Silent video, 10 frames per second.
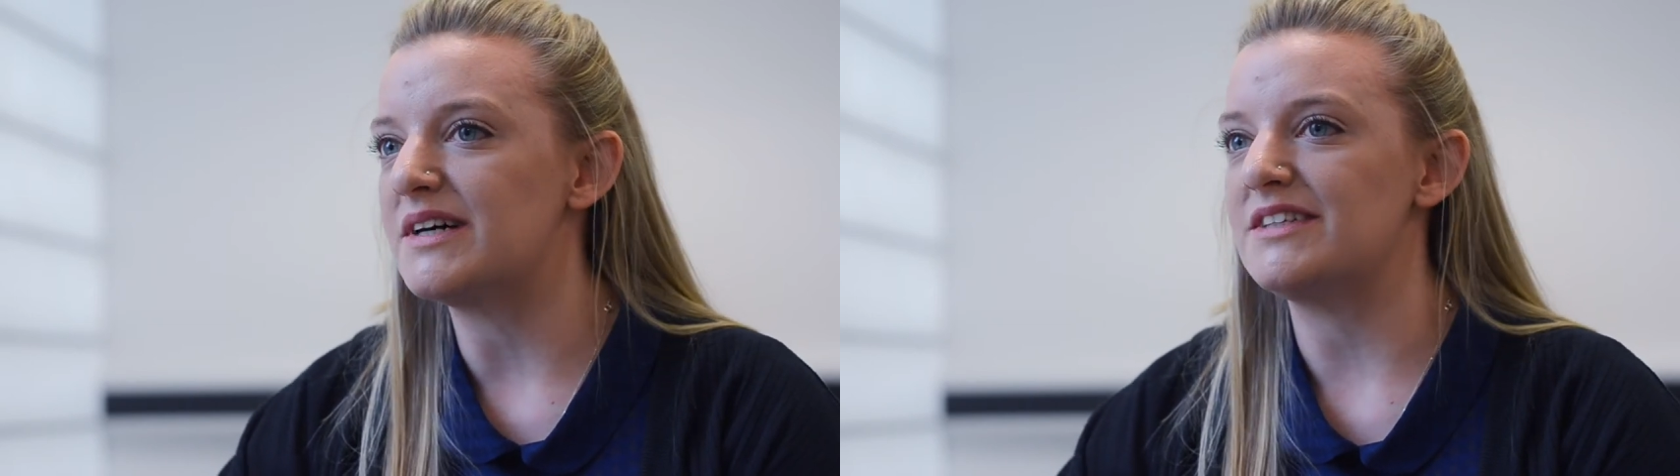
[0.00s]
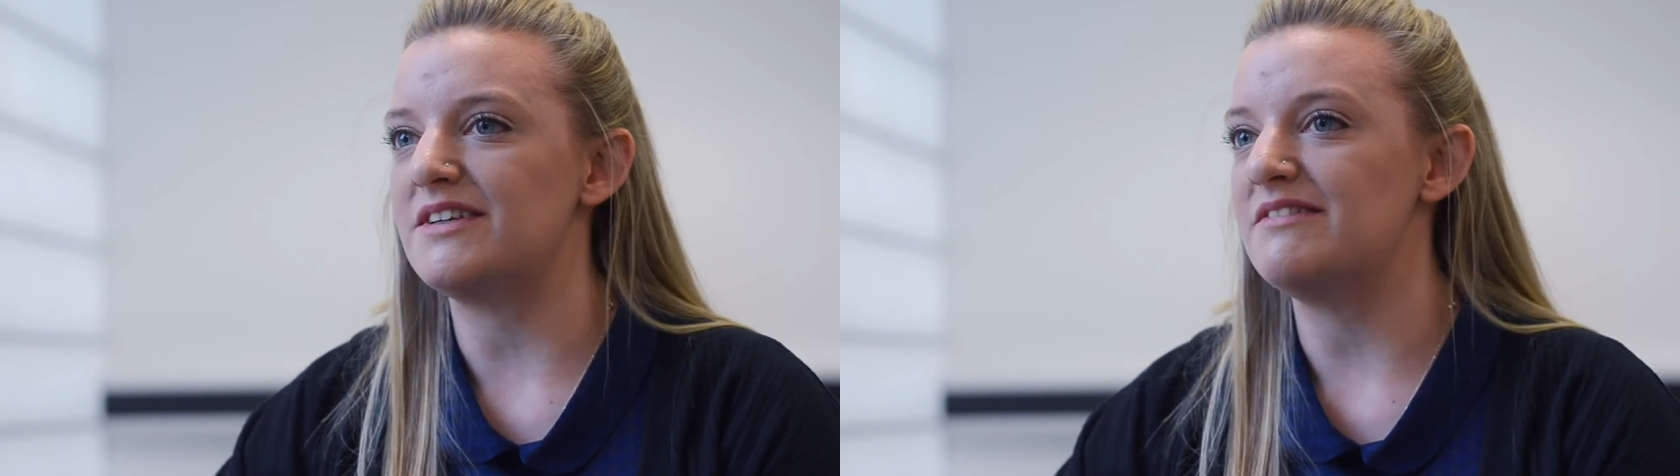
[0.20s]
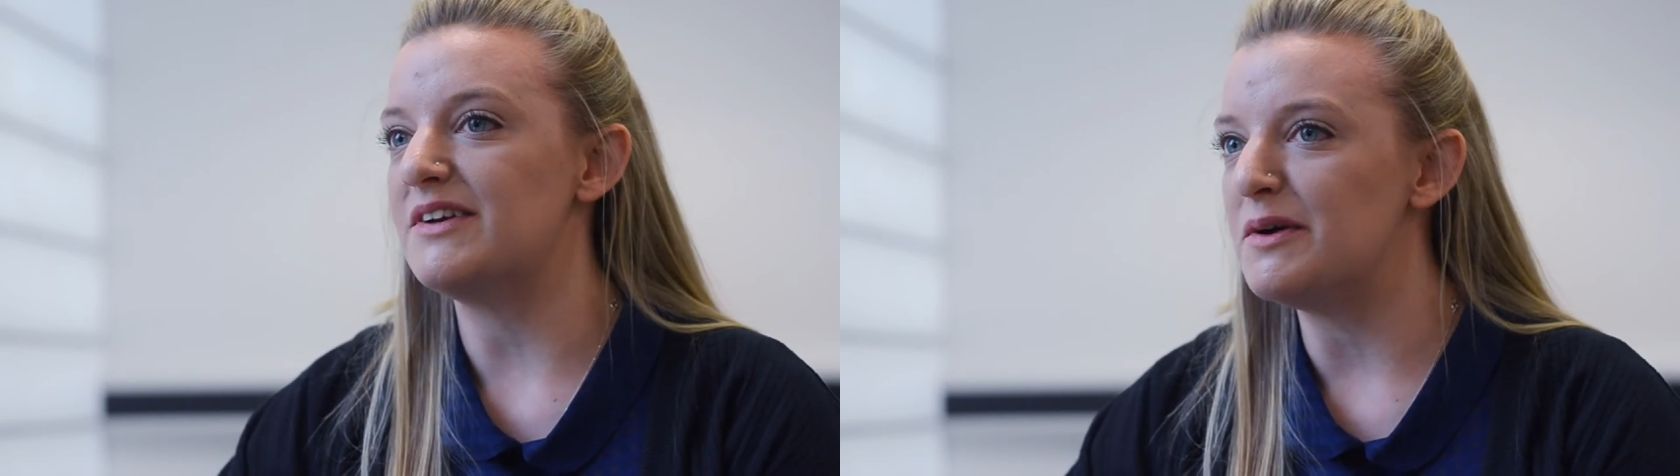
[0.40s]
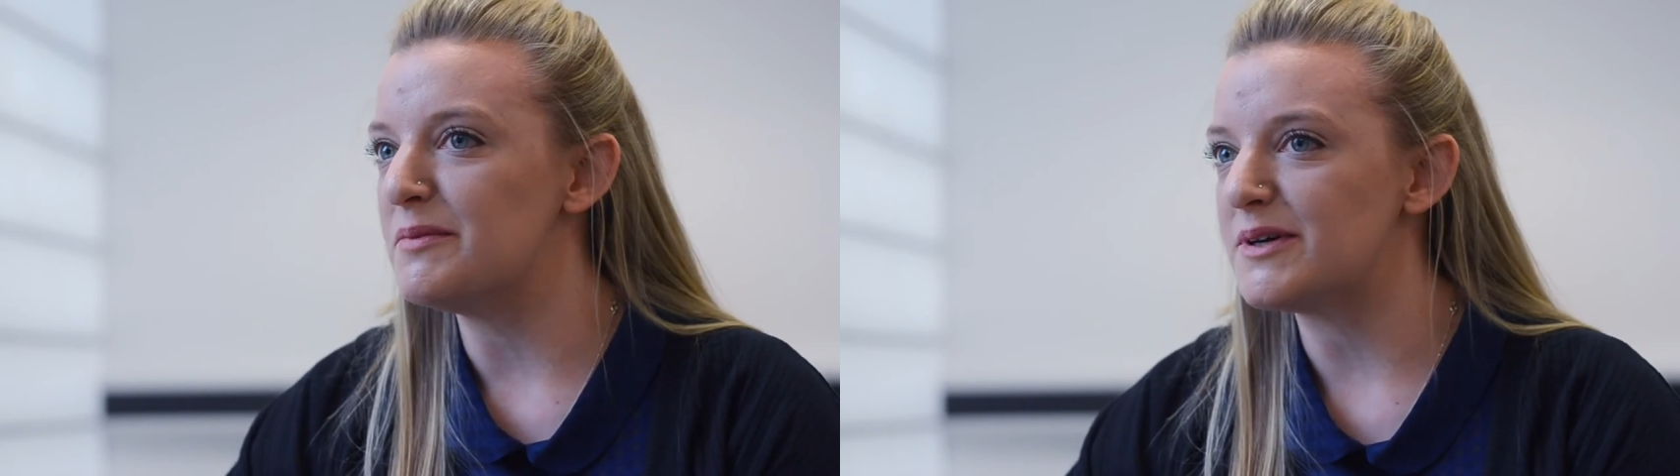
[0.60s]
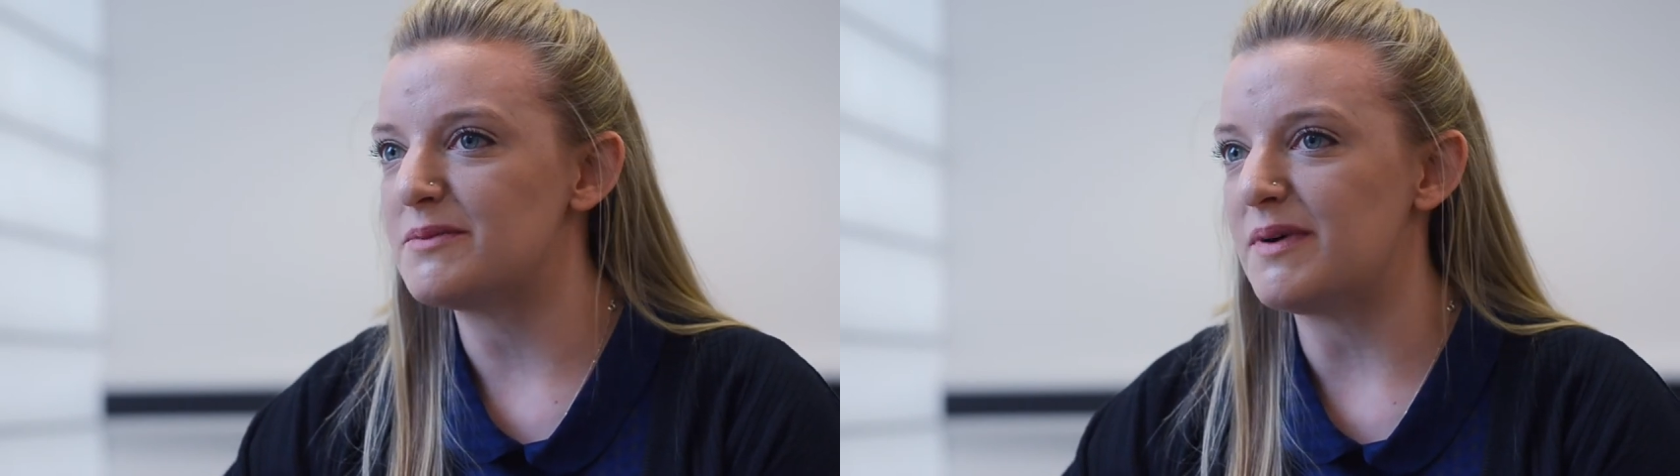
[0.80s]
I don't know
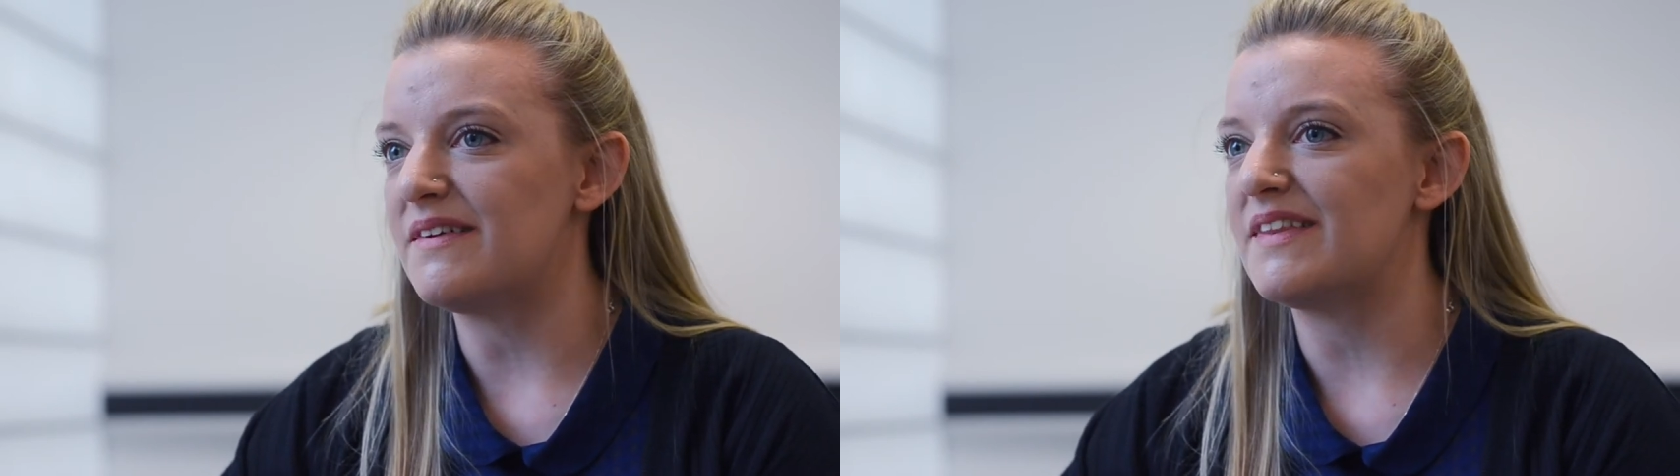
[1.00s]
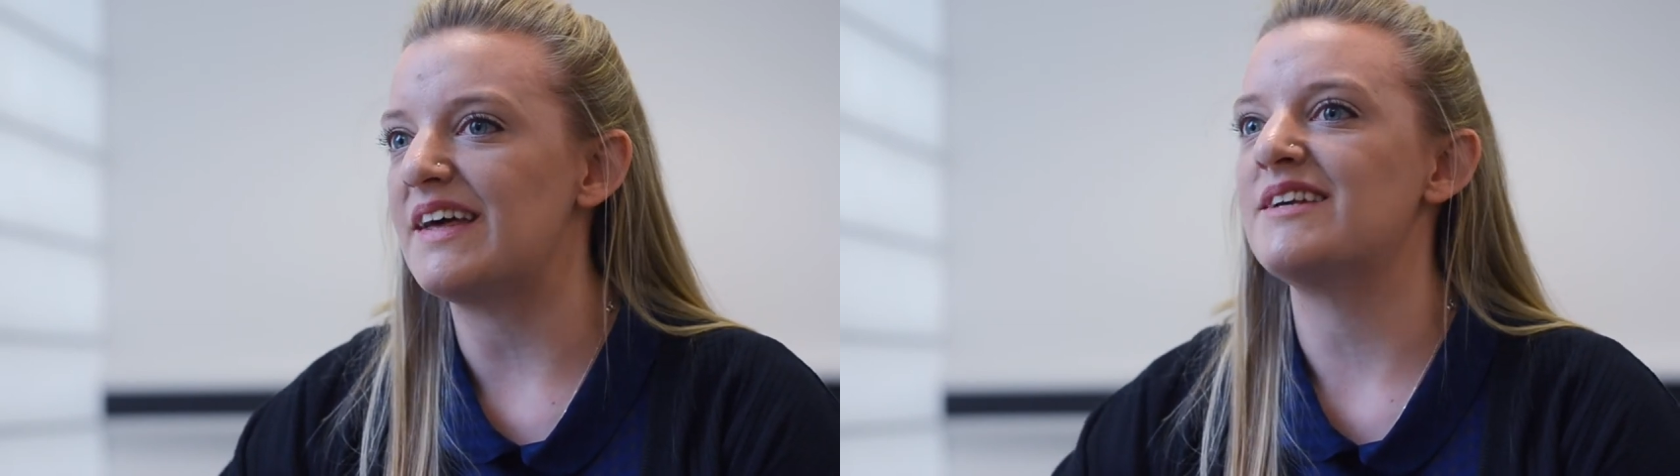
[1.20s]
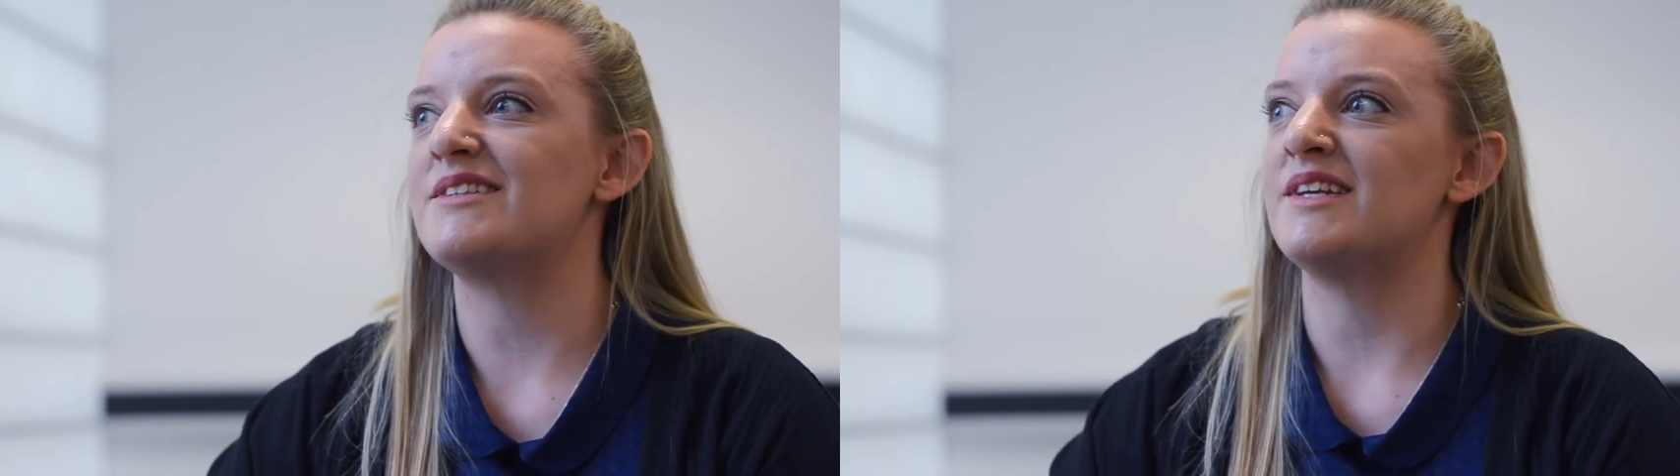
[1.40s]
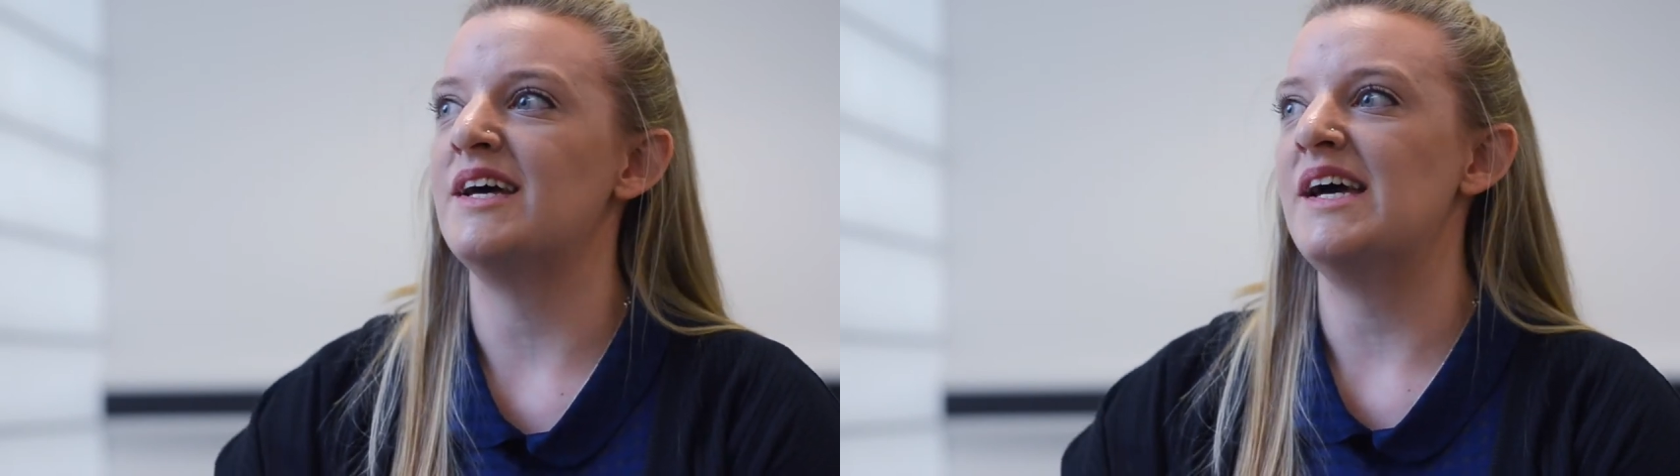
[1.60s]
much about this.